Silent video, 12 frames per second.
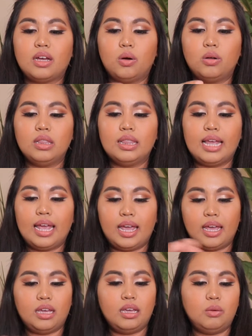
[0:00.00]
the
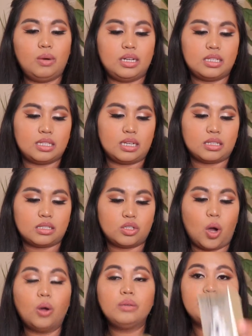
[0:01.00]
Olay, what is this? Tone